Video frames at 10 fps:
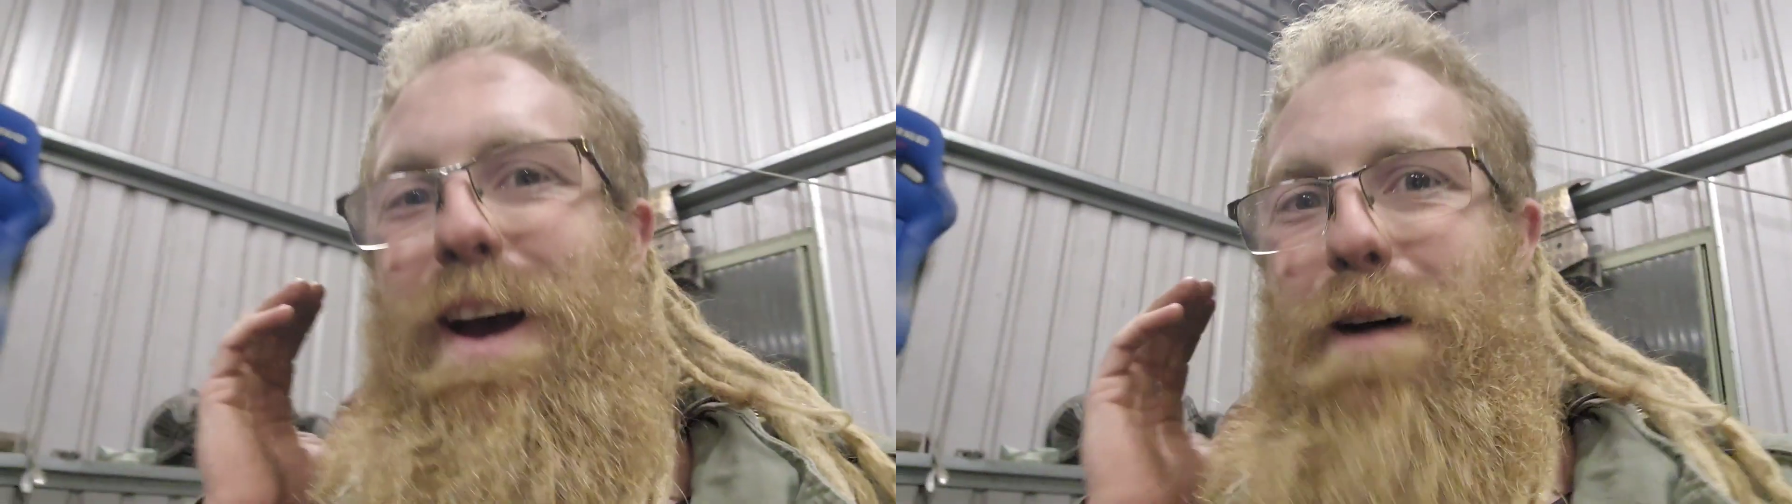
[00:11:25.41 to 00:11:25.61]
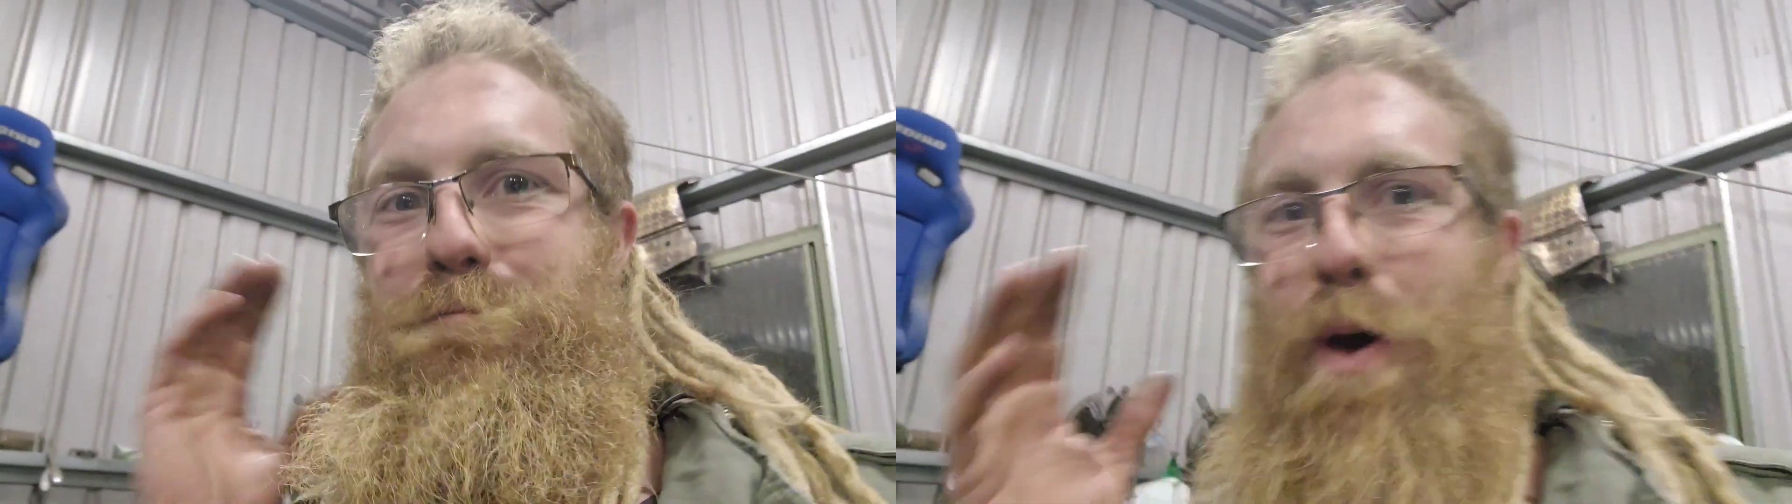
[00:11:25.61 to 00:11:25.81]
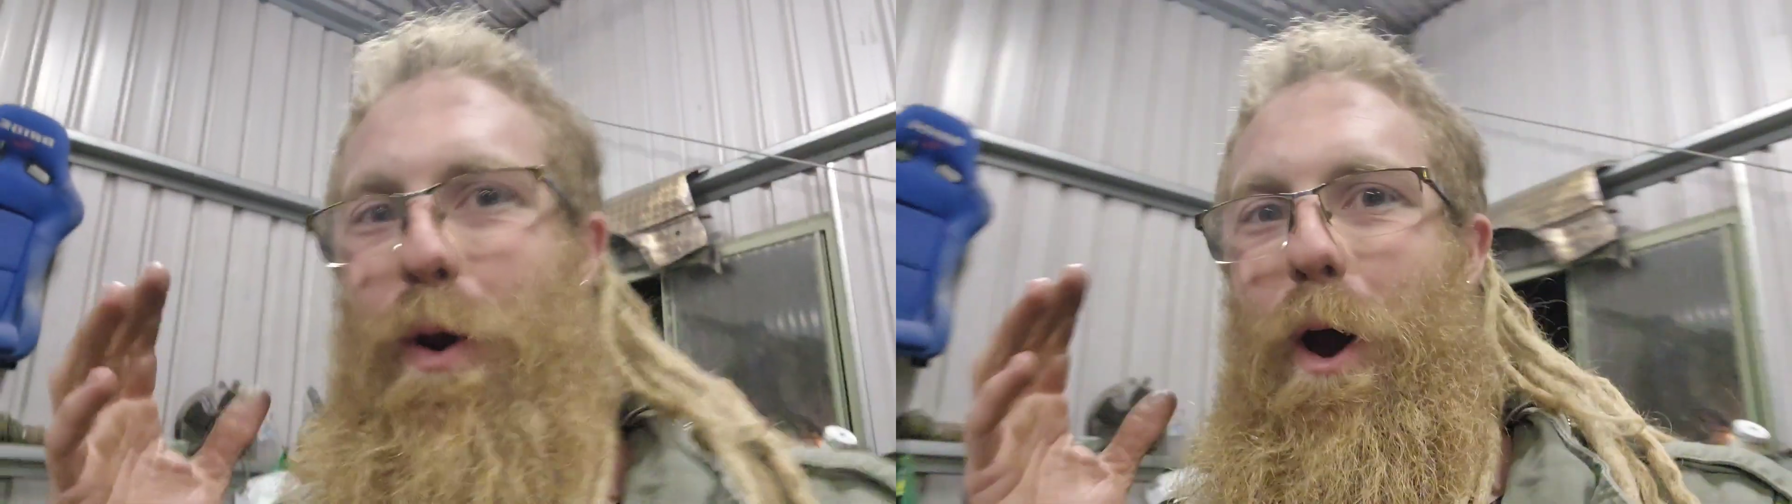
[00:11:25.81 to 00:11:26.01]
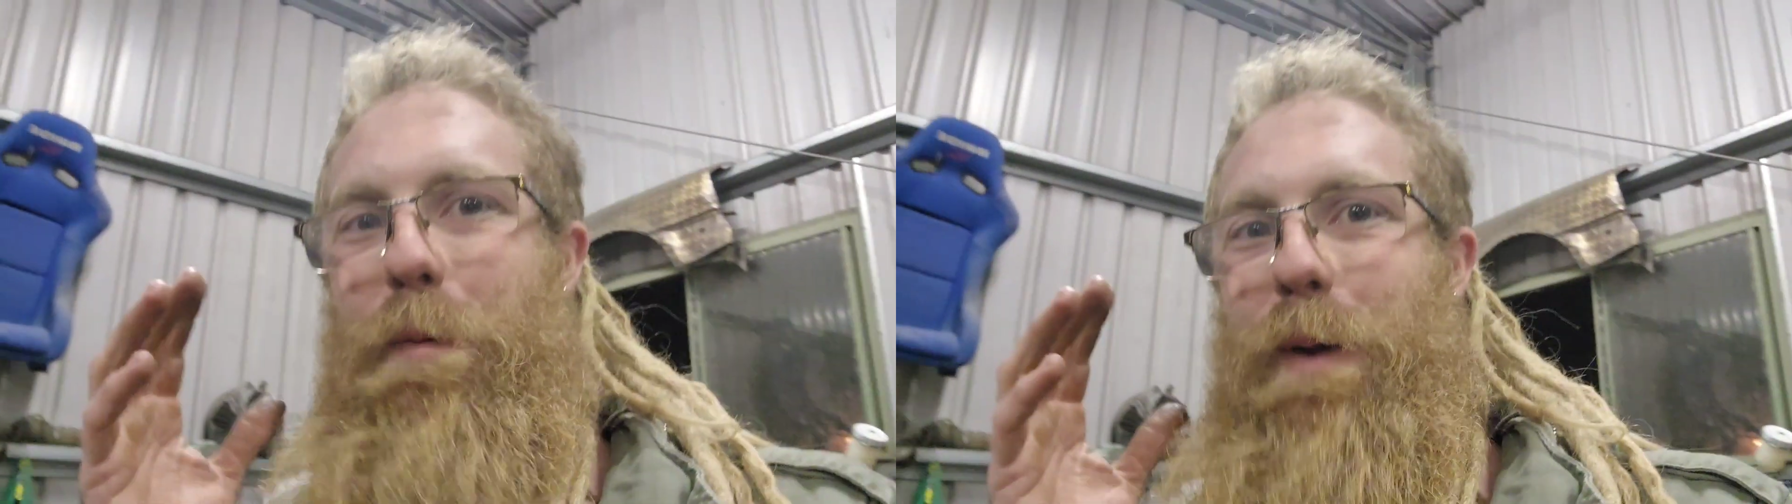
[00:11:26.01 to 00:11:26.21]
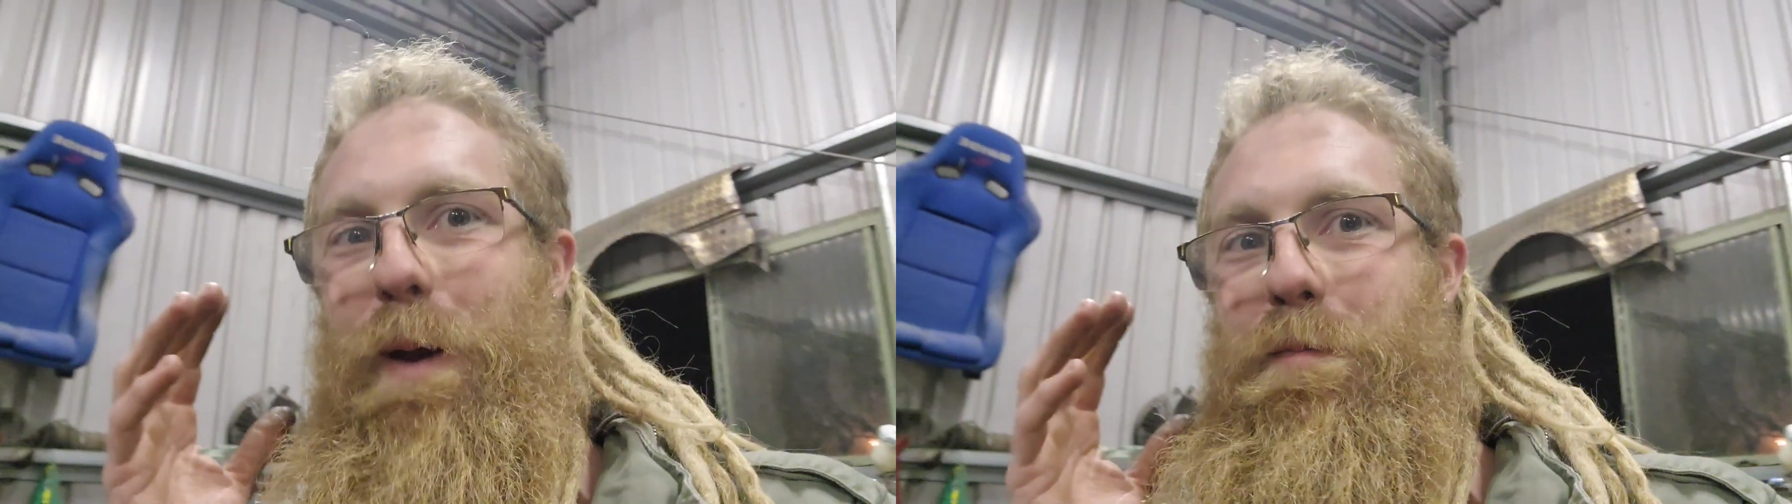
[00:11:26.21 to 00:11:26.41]
a boot
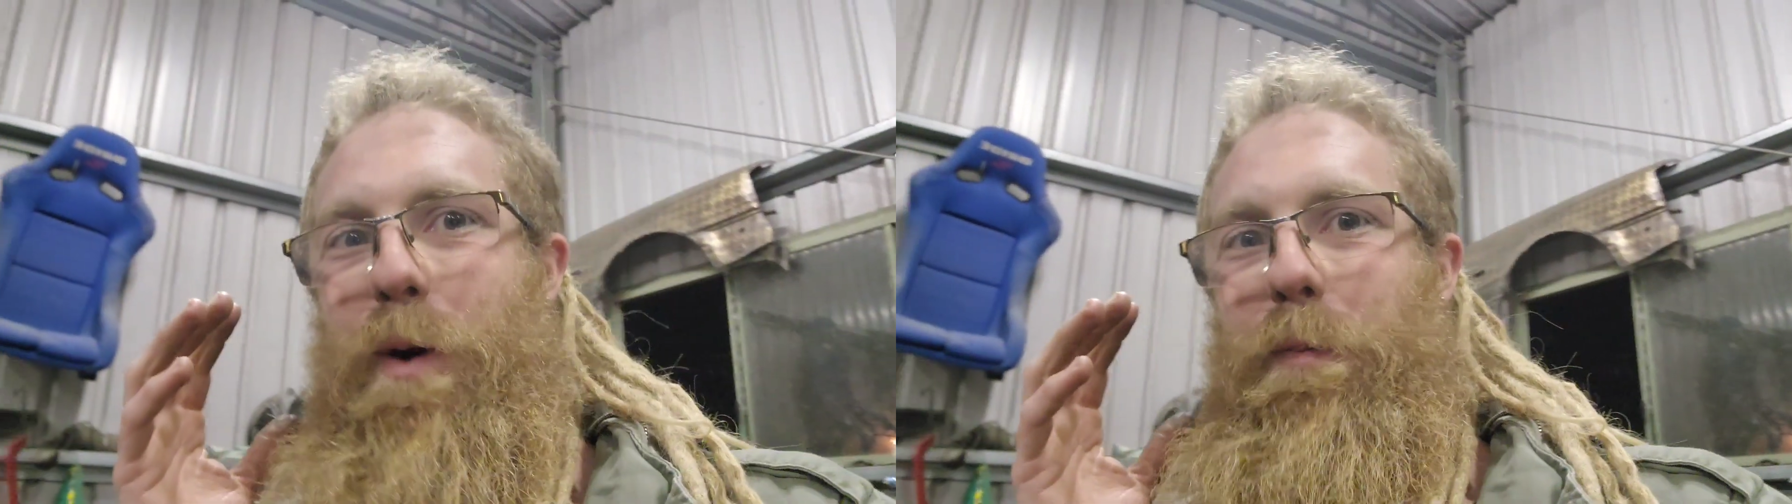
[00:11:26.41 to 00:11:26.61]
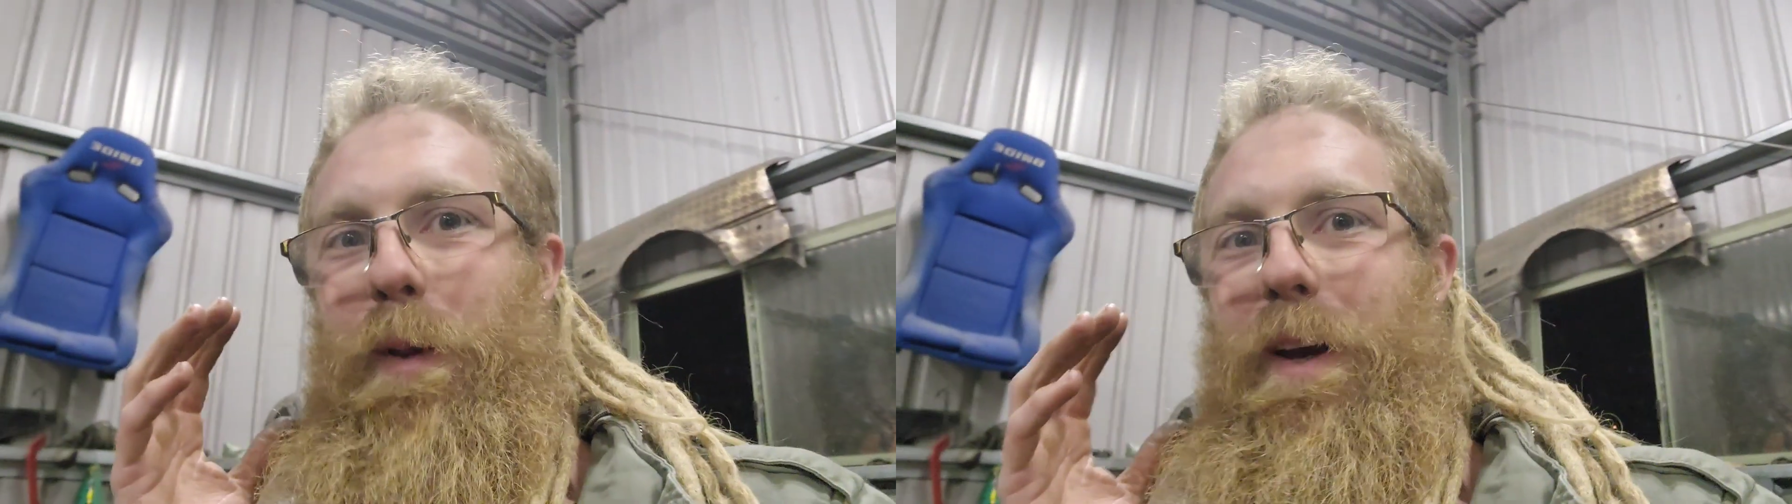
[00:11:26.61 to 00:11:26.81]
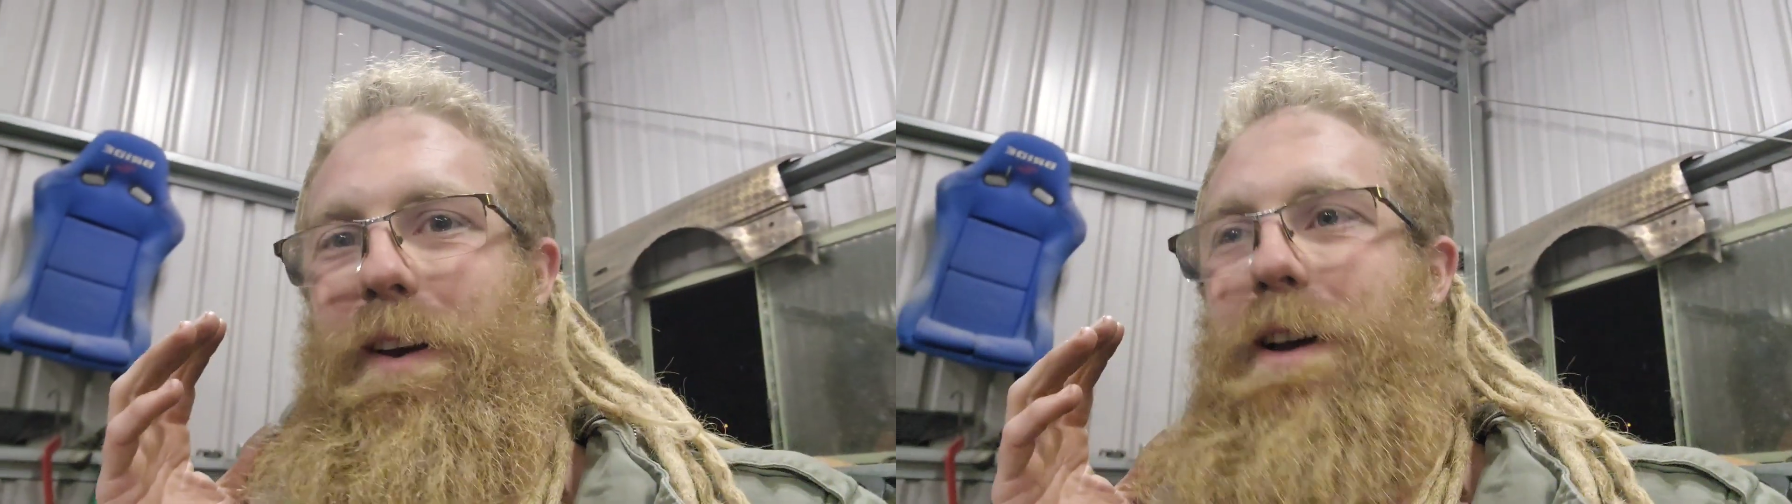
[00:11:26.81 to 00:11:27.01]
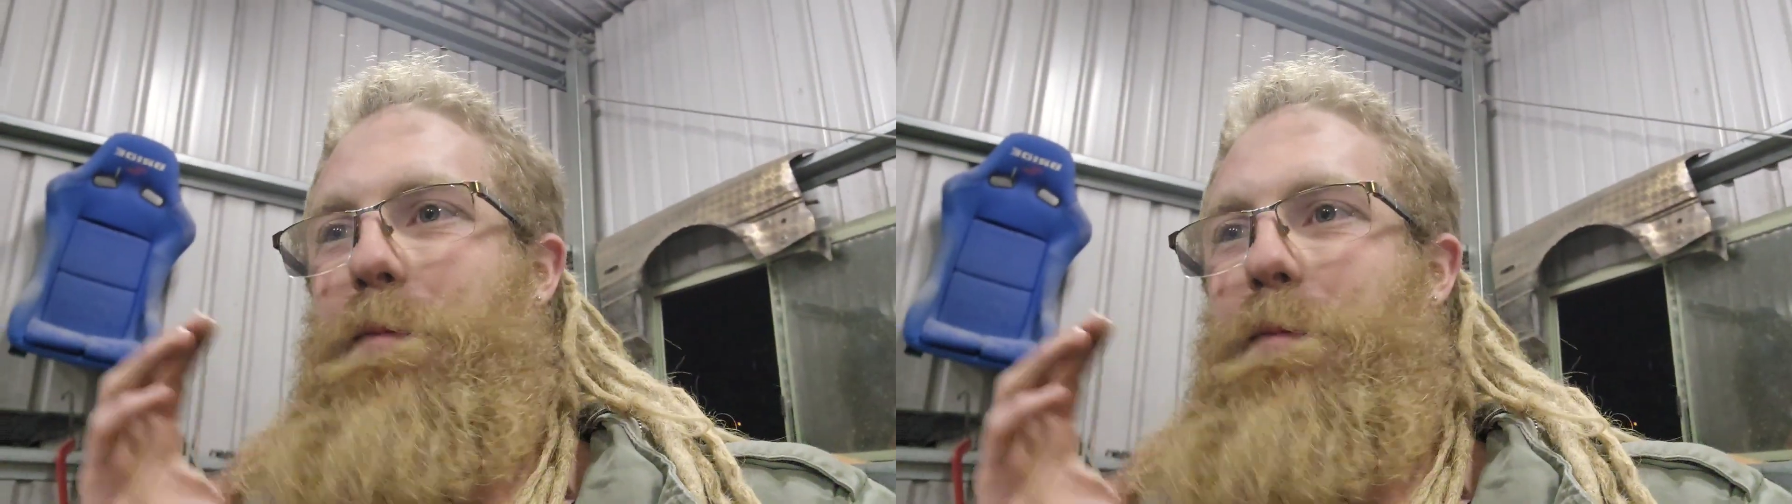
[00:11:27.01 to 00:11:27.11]
opening properly.